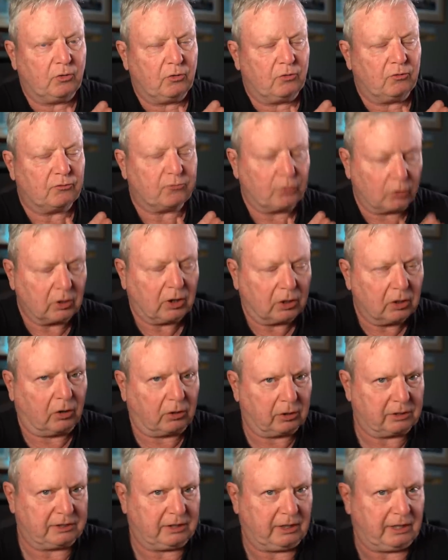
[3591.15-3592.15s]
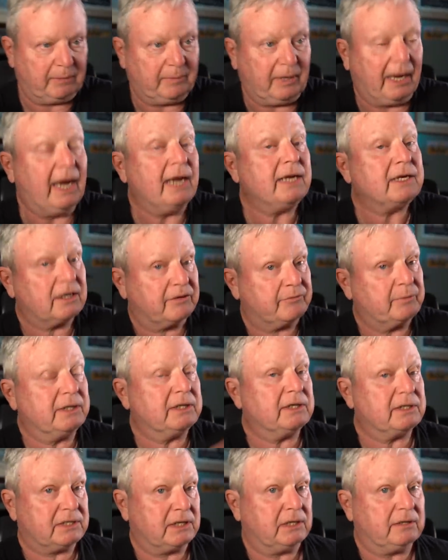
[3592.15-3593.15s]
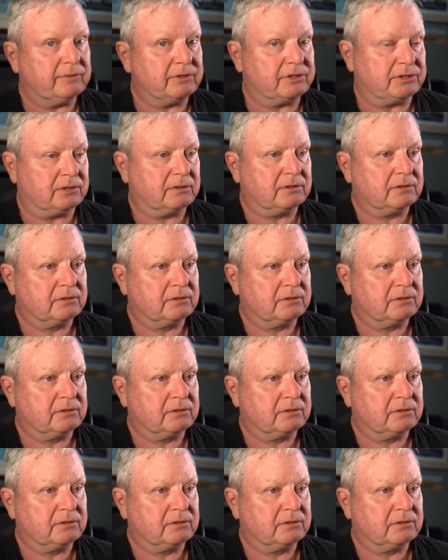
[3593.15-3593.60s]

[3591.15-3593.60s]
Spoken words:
for a long time, and I've been in television.